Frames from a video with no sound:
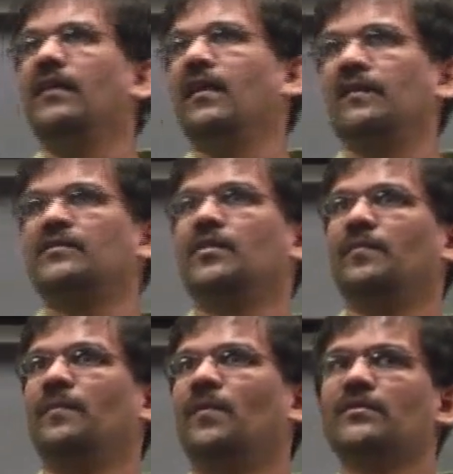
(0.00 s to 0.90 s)
Yeah.
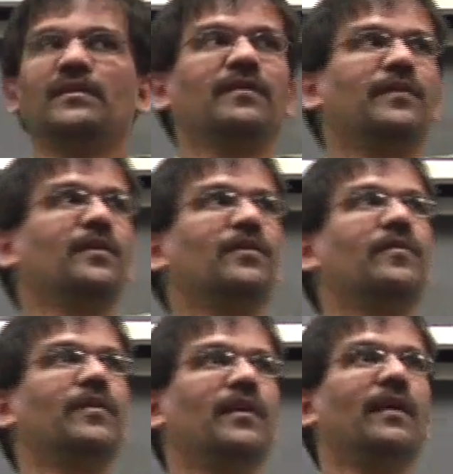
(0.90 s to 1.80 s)
So mostly, if
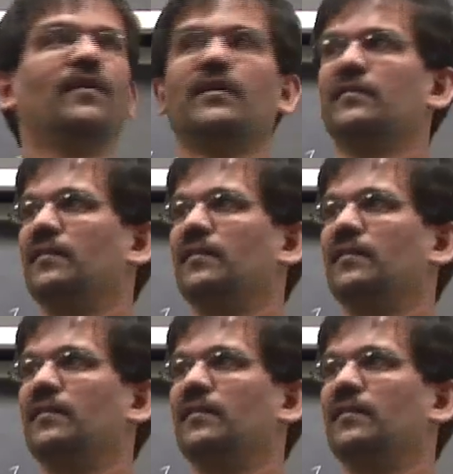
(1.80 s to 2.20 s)
you have a